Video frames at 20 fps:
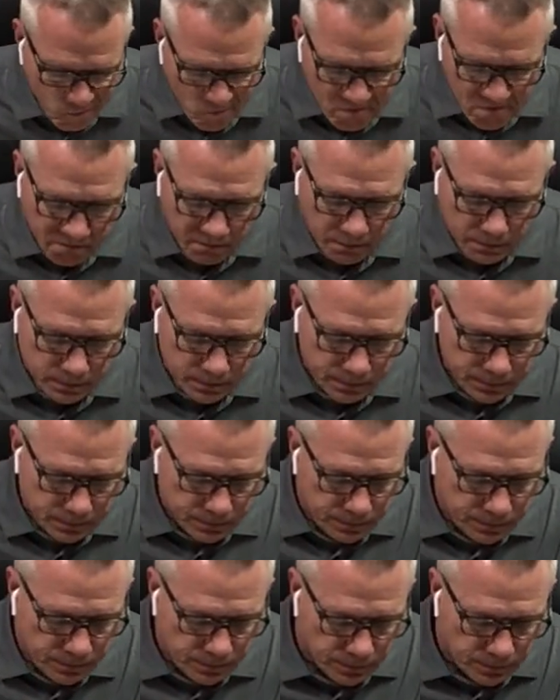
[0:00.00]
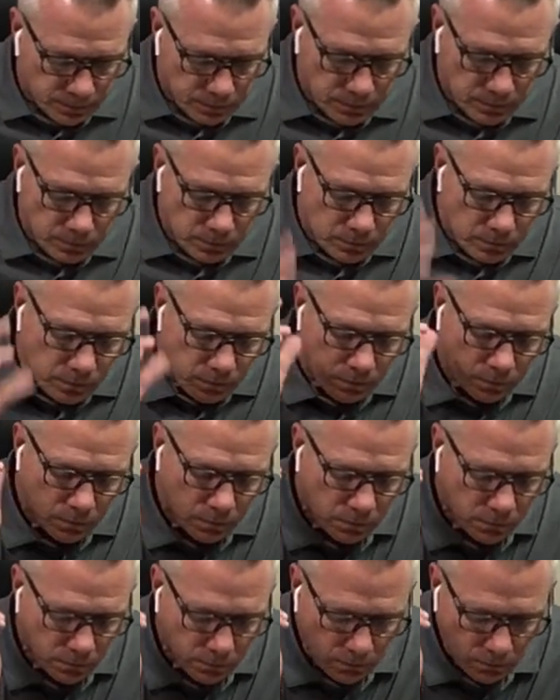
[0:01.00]

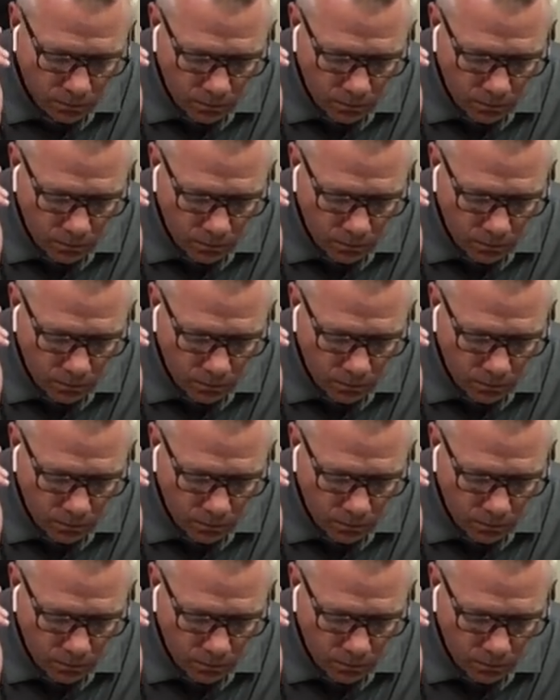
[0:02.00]
Nothing is said.